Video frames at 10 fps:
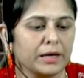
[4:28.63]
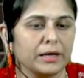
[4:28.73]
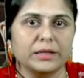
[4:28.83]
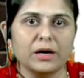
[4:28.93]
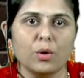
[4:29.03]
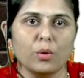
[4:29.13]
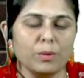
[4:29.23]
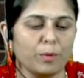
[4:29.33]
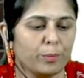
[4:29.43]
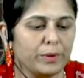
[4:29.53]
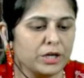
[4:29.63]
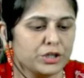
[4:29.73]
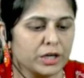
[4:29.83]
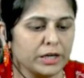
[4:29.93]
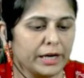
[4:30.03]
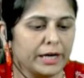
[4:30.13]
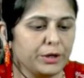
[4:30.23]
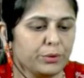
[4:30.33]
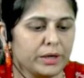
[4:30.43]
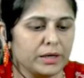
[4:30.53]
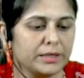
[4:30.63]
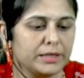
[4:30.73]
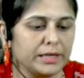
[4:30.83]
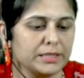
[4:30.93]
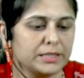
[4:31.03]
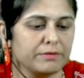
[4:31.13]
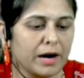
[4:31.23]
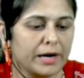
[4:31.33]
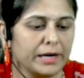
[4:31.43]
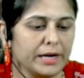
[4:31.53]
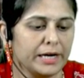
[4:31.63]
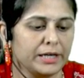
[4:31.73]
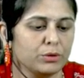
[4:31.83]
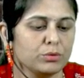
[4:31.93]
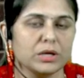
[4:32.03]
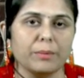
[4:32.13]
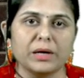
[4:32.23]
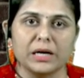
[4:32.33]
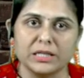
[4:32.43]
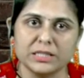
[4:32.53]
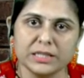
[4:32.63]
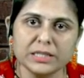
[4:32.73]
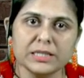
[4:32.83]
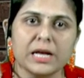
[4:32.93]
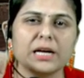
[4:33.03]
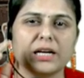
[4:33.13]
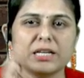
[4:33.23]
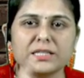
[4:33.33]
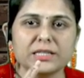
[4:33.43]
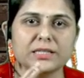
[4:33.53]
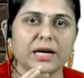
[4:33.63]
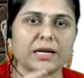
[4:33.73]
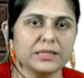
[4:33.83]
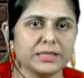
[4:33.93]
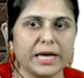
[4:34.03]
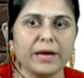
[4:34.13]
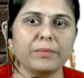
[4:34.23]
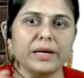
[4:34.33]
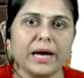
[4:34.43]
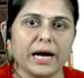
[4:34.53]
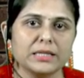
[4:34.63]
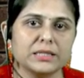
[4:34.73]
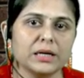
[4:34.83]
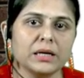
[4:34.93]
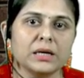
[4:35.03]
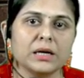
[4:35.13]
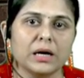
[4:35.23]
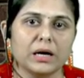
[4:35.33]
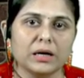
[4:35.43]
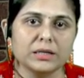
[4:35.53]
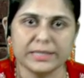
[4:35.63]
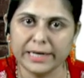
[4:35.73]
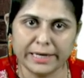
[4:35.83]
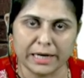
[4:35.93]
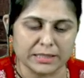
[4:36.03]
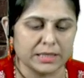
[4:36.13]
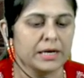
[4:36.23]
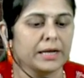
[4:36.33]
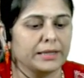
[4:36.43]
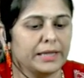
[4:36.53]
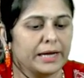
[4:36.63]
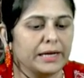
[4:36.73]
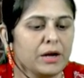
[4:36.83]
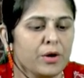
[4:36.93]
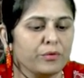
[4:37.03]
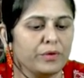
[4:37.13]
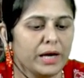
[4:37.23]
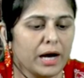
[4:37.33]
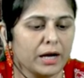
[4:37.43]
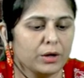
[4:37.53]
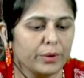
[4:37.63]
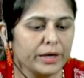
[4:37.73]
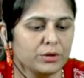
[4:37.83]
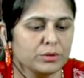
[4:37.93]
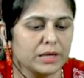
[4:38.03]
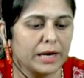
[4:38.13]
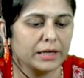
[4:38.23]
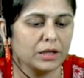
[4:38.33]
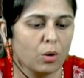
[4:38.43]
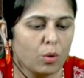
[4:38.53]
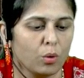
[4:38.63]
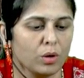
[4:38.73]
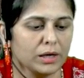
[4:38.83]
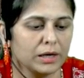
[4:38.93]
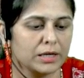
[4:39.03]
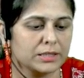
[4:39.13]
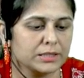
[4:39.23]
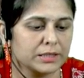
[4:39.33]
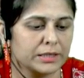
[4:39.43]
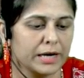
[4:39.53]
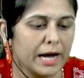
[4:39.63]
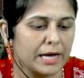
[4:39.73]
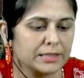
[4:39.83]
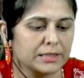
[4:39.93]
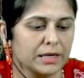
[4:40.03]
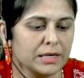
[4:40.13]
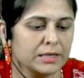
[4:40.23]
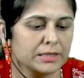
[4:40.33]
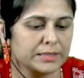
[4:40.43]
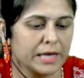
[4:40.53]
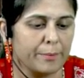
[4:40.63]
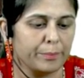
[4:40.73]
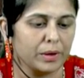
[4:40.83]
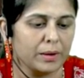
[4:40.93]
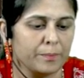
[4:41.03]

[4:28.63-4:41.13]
The whole population is divided into some clusters. Clusters are samely as a stratas. Then we are going to select the whole cluster as the sample.